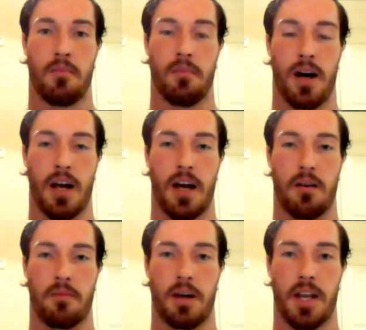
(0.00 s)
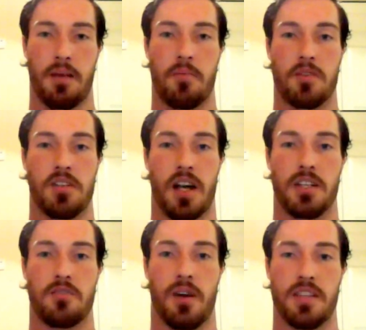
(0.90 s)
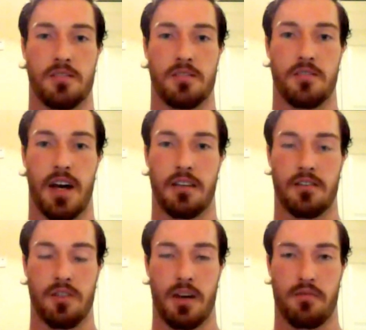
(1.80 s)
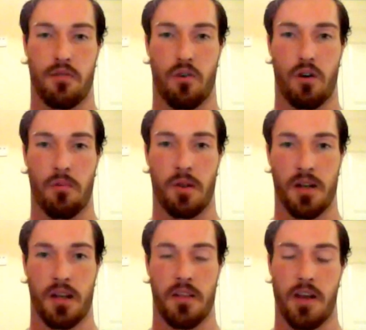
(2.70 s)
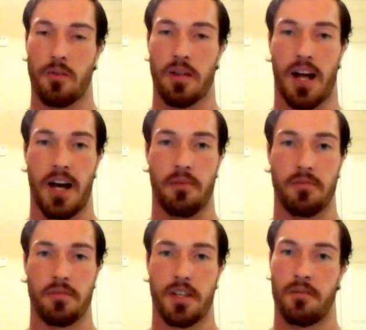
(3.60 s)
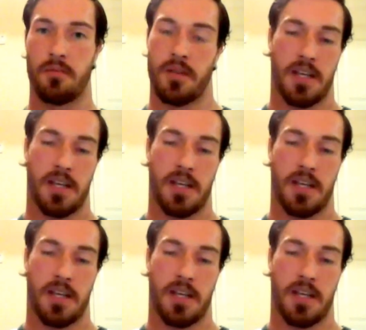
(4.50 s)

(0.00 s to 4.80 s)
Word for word: my uh, my name, image, and likeness rights to that to that form, they would be liable. So,